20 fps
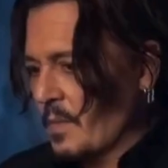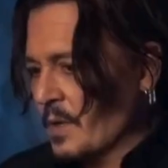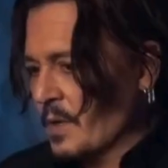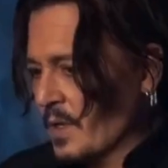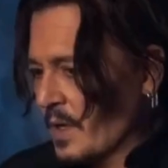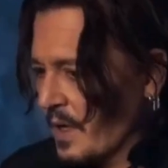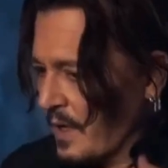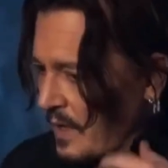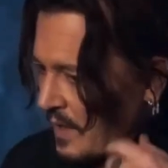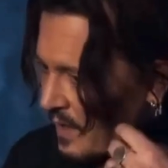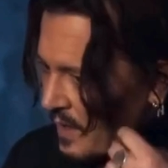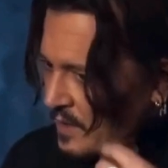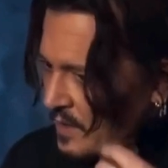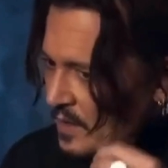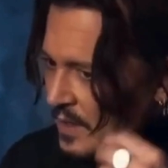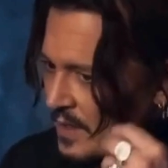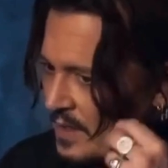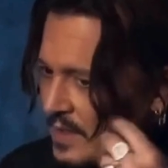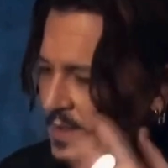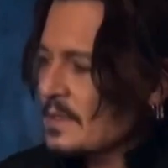I mean,
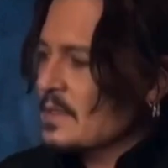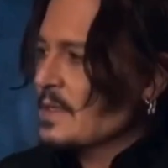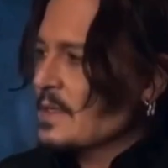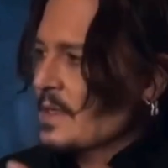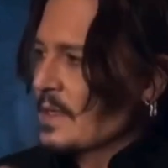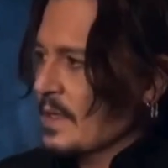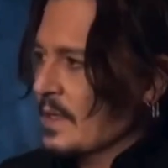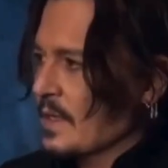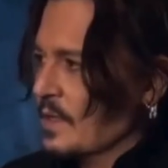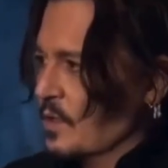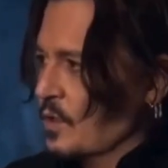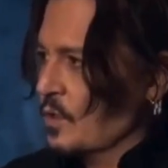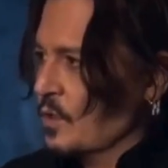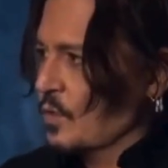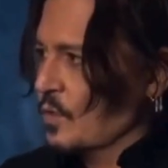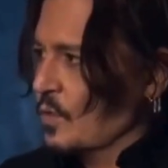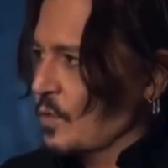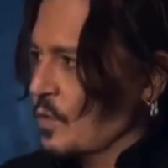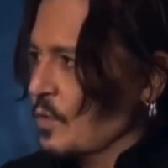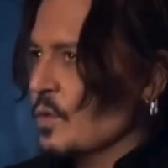I instantly
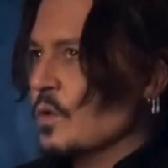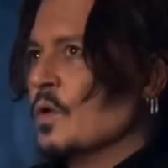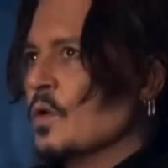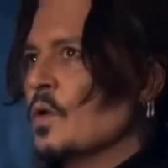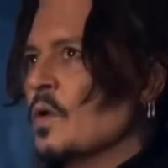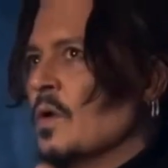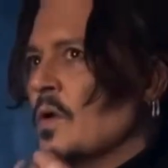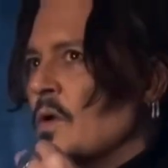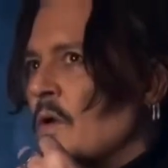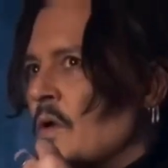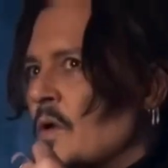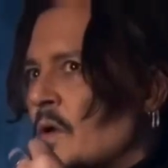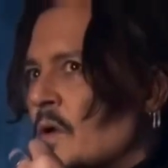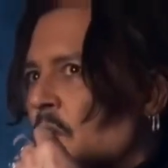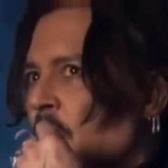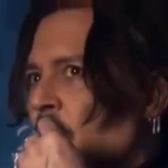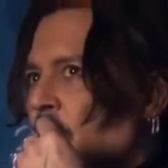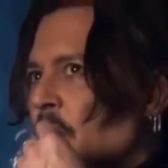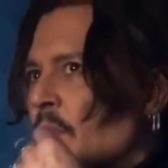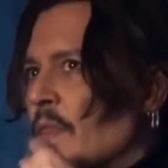knew
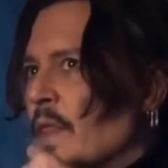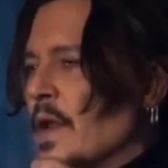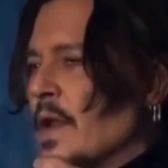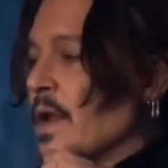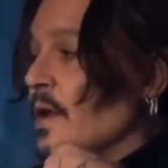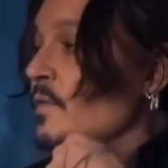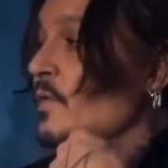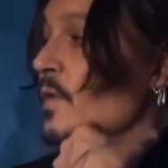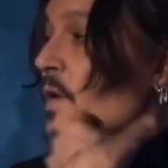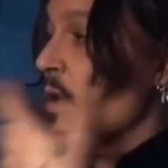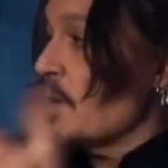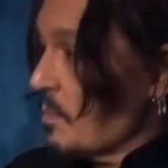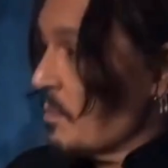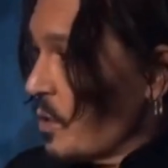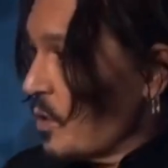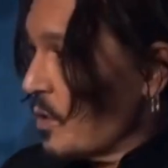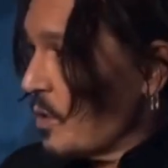that I'd found